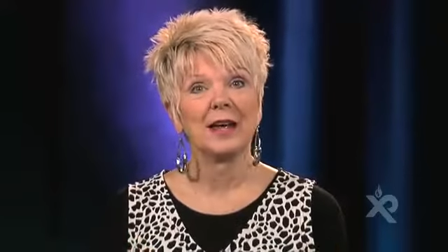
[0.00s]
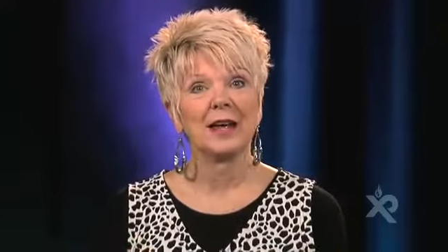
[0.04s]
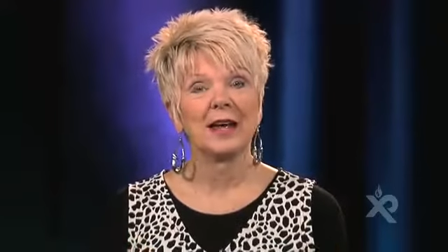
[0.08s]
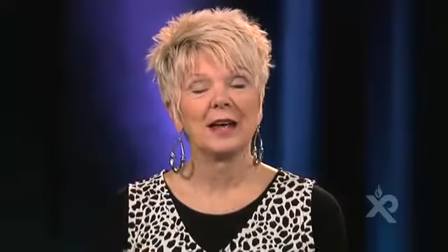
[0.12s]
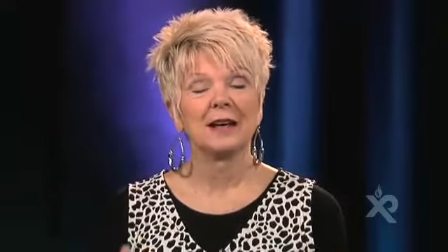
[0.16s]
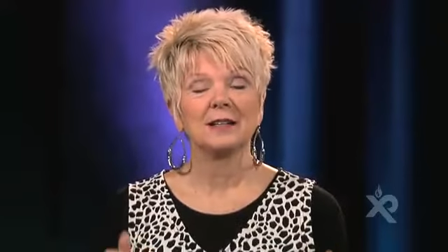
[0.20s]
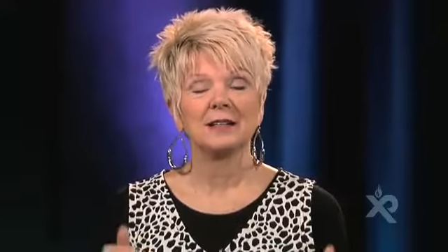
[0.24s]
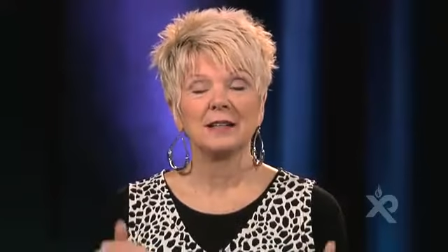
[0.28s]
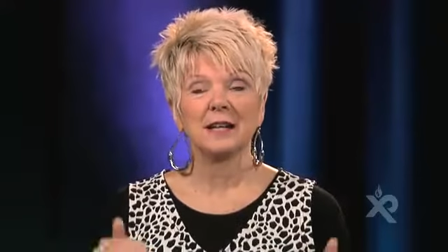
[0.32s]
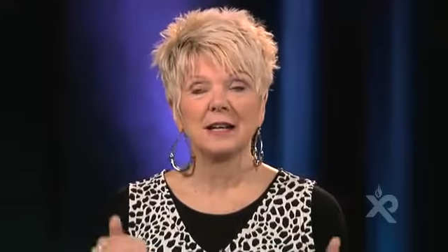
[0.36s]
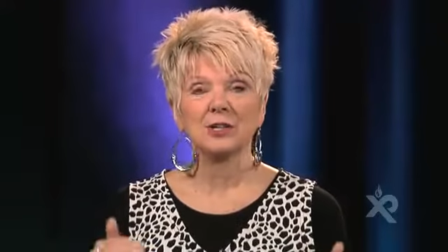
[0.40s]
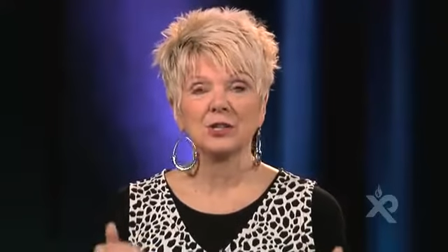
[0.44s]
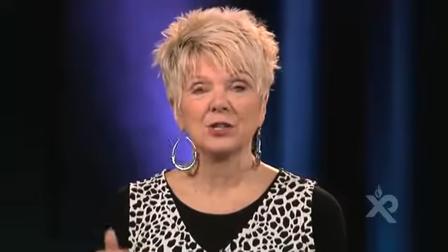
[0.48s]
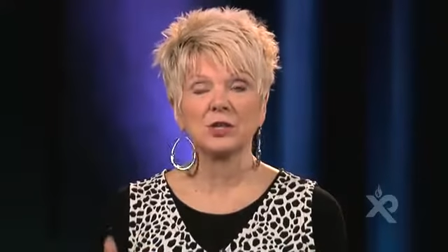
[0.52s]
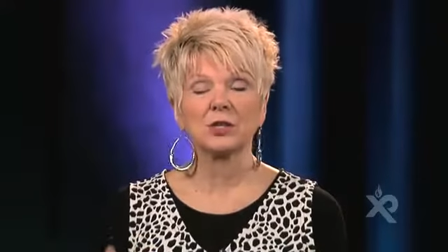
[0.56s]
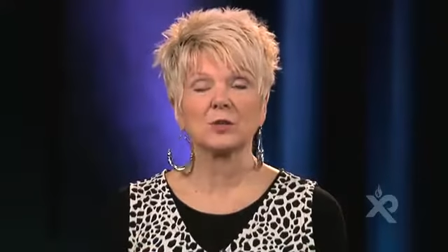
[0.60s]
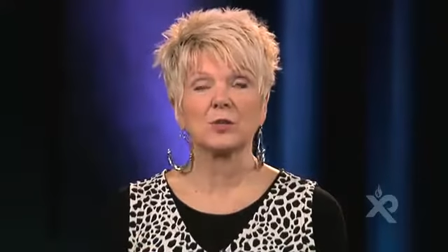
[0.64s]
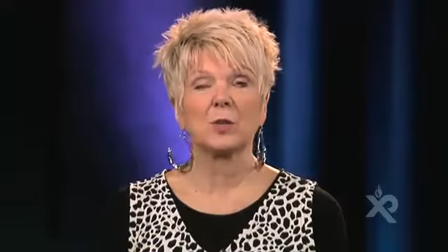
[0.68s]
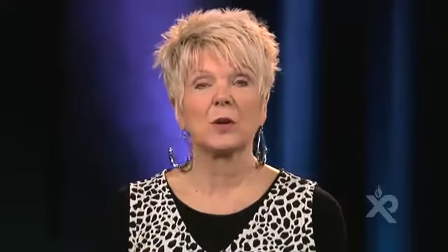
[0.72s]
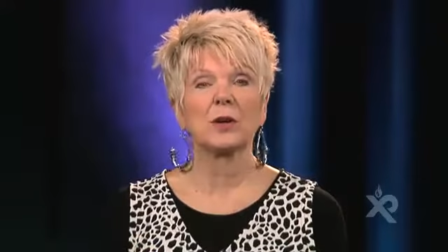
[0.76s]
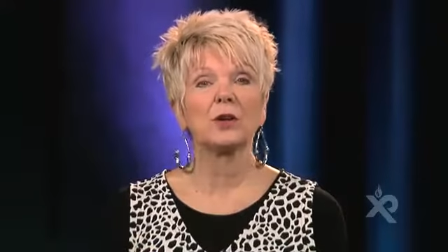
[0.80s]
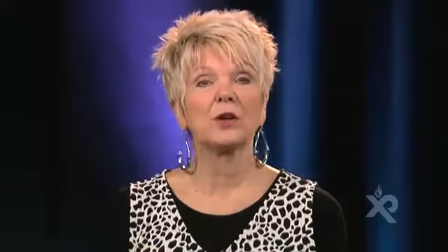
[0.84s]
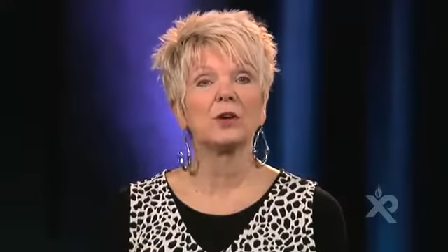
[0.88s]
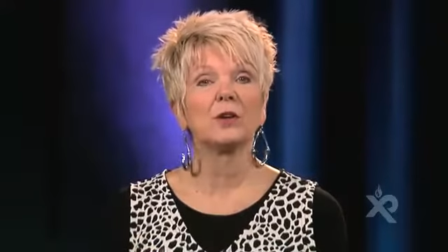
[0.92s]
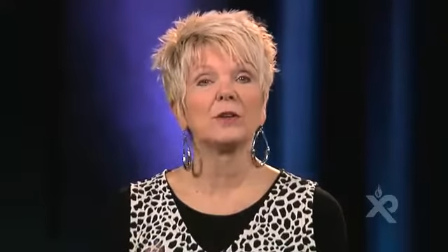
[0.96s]
it touches
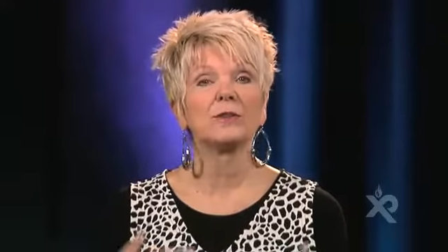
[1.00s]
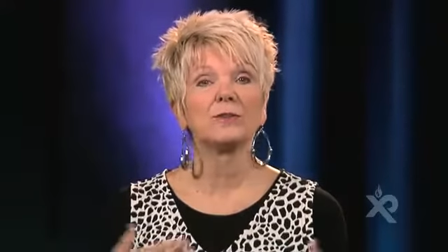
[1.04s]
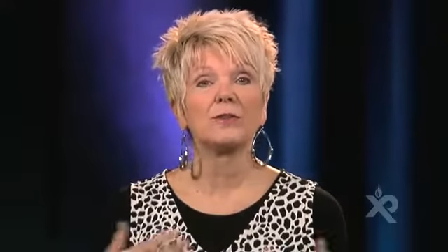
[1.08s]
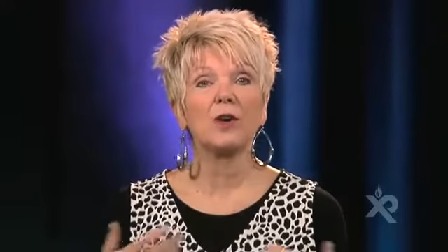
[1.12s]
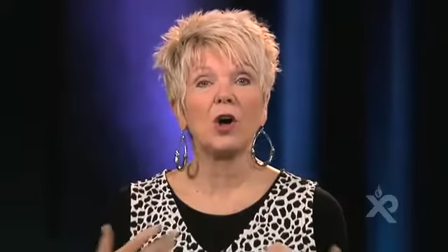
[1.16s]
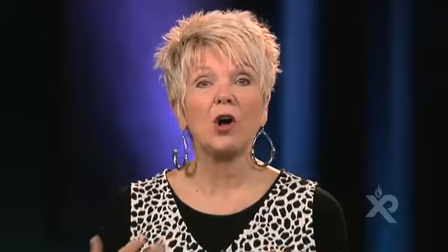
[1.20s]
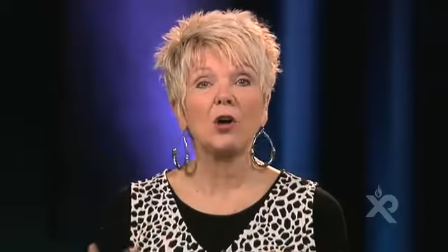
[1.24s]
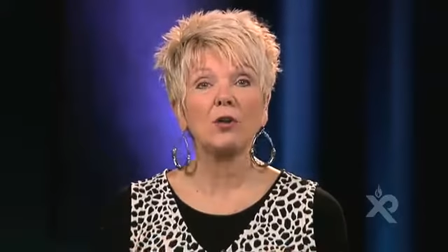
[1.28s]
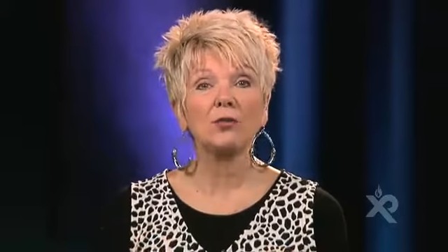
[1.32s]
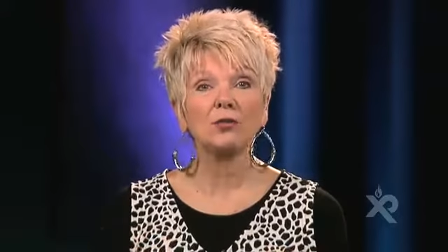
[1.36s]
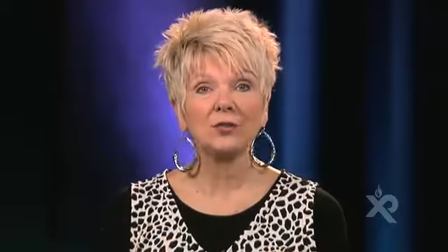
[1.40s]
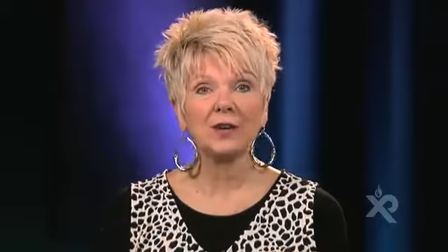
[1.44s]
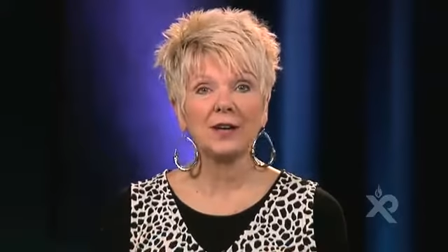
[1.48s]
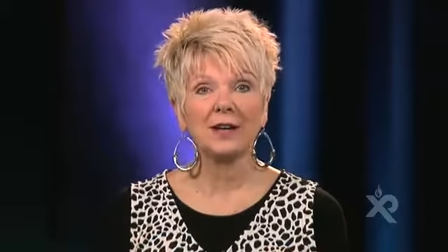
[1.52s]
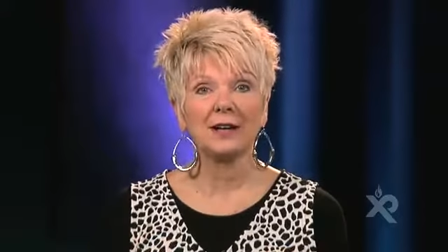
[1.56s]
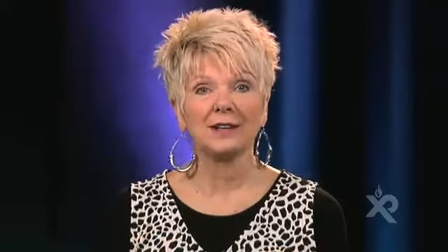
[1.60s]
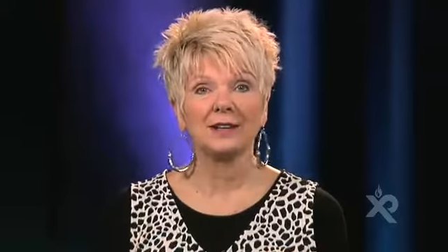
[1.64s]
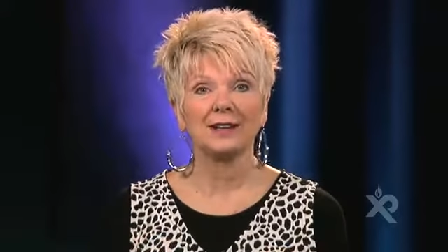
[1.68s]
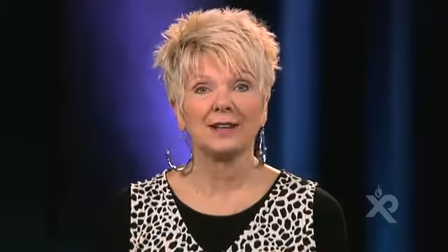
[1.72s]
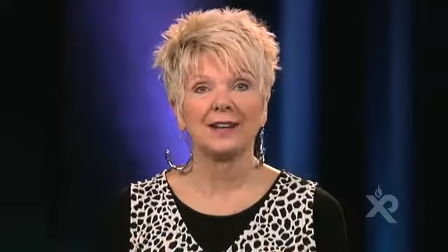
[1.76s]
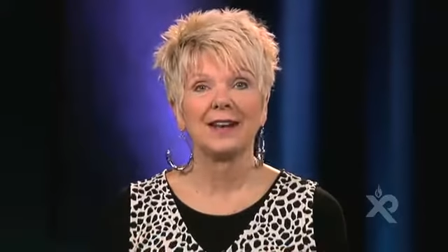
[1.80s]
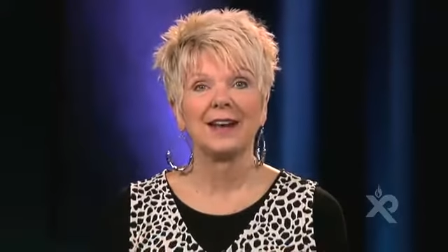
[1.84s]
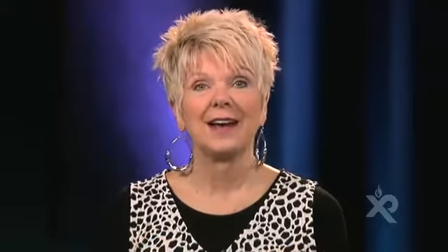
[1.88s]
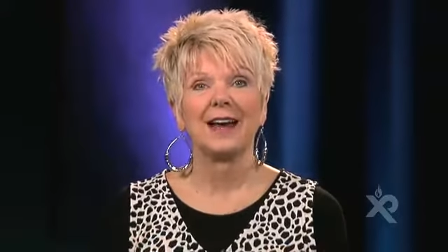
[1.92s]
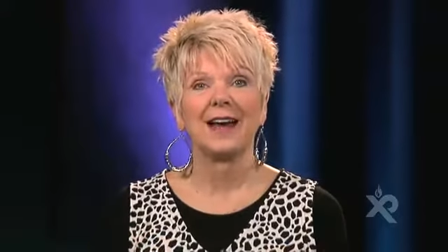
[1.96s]
what you're involved in.